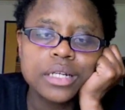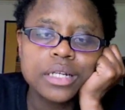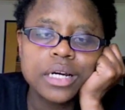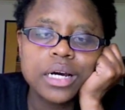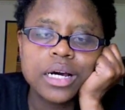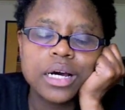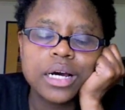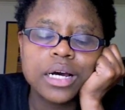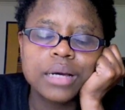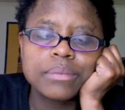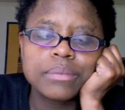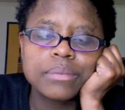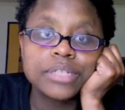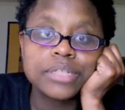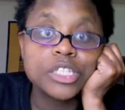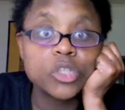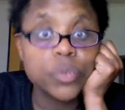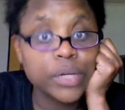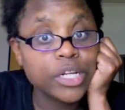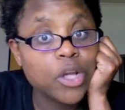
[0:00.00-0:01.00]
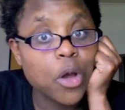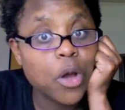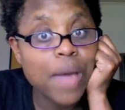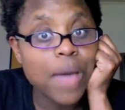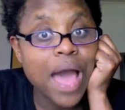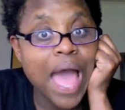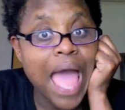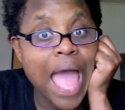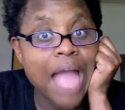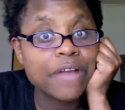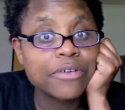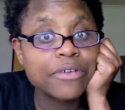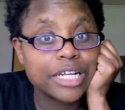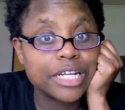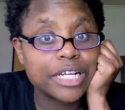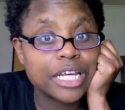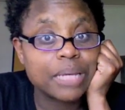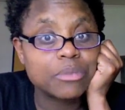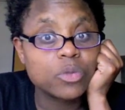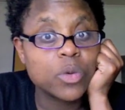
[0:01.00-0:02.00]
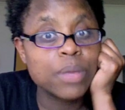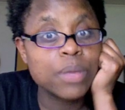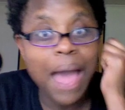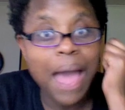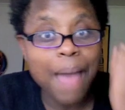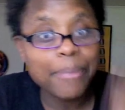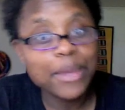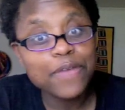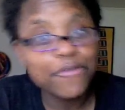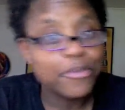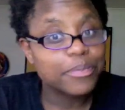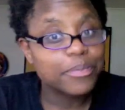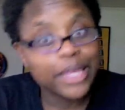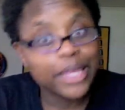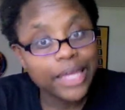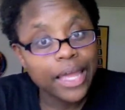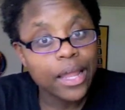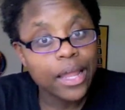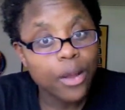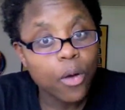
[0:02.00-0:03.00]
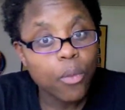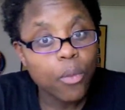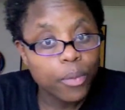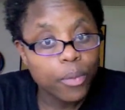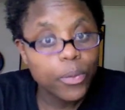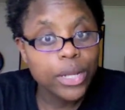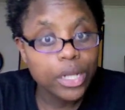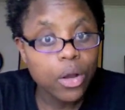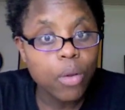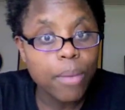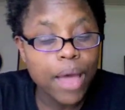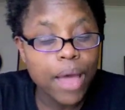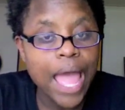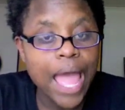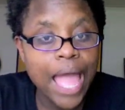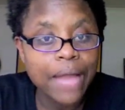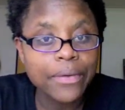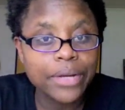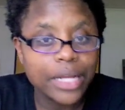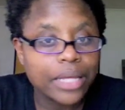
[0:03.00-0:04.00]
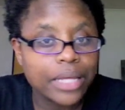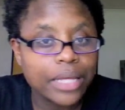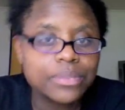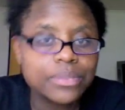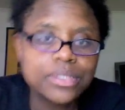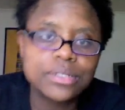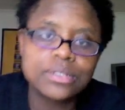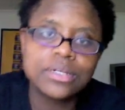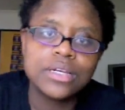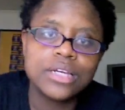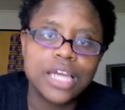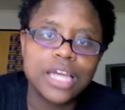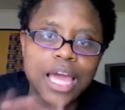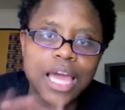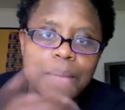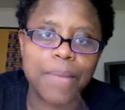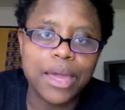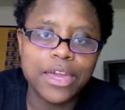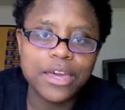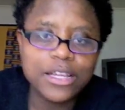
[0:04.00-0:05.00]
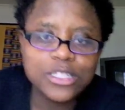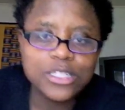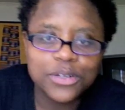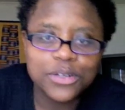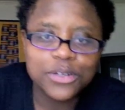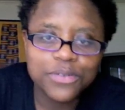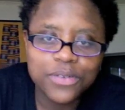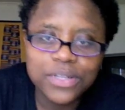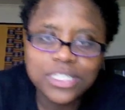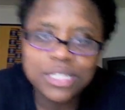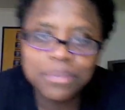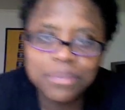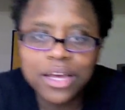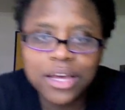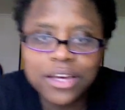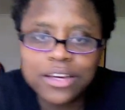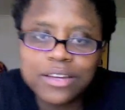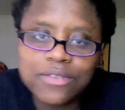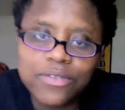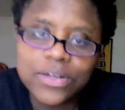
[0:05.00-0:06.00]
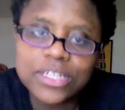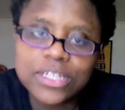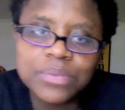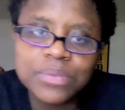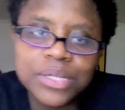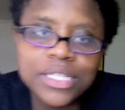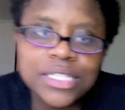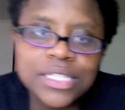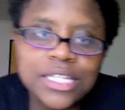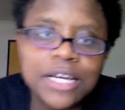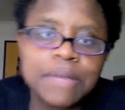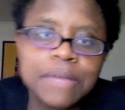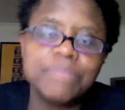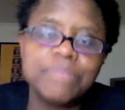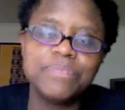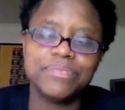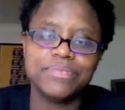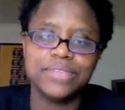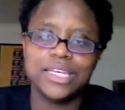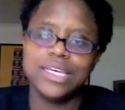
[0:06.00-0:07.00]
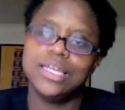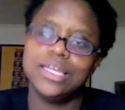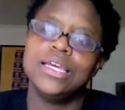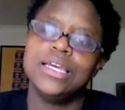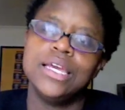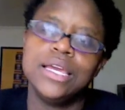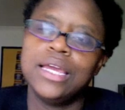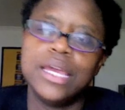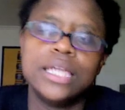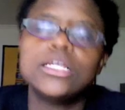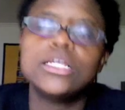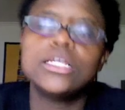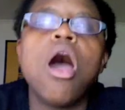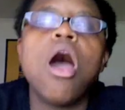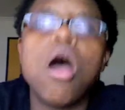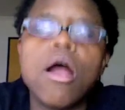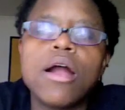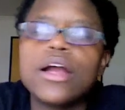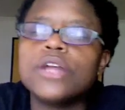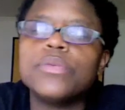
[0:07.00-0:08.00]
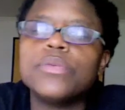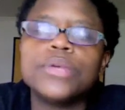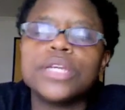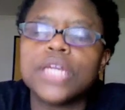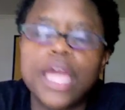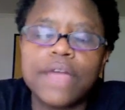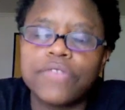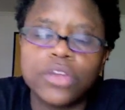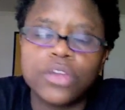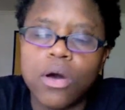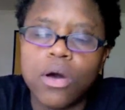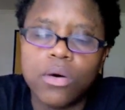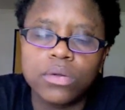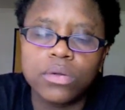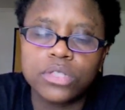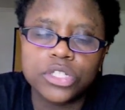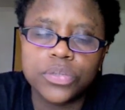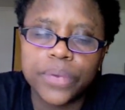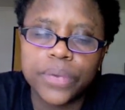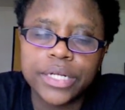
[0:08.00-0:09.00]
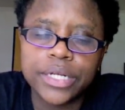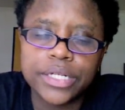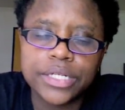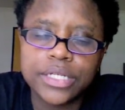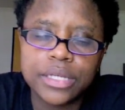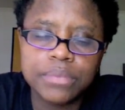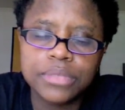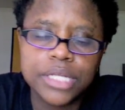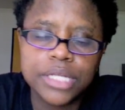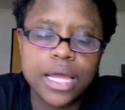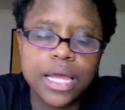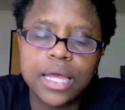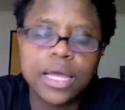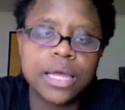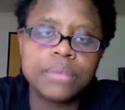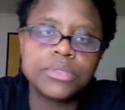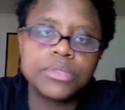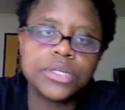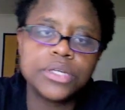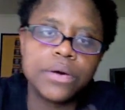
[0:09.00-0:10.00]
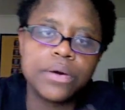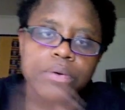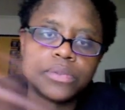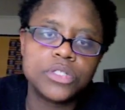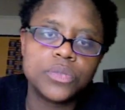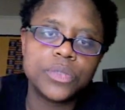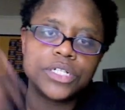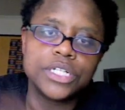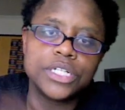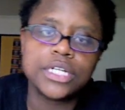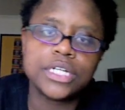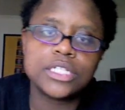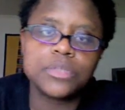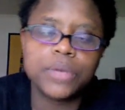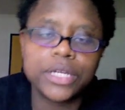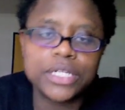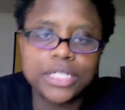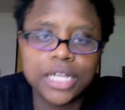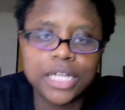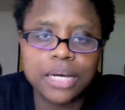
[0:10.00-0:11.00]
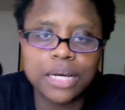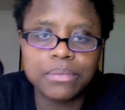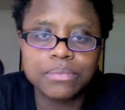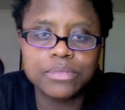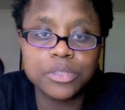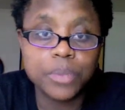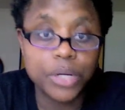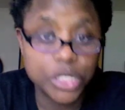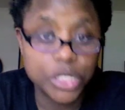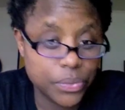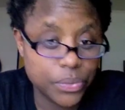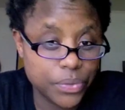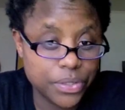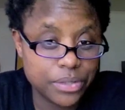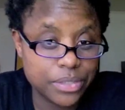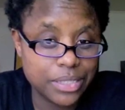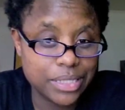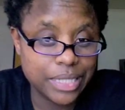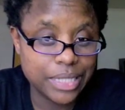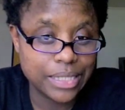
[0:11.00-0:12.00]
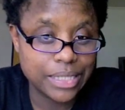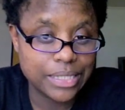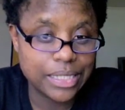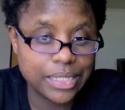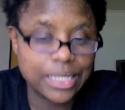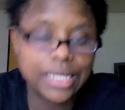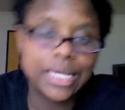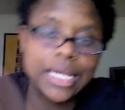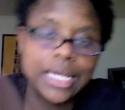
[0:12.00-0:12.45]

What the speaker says: Because we know about acronyms. We might be from the ghetto, but we know about acronyms. Got my country voice and my hood voice mixed up. It's hard when you have to code switch. Sometimes code switching gets mixed up, especially when you're dyslexic.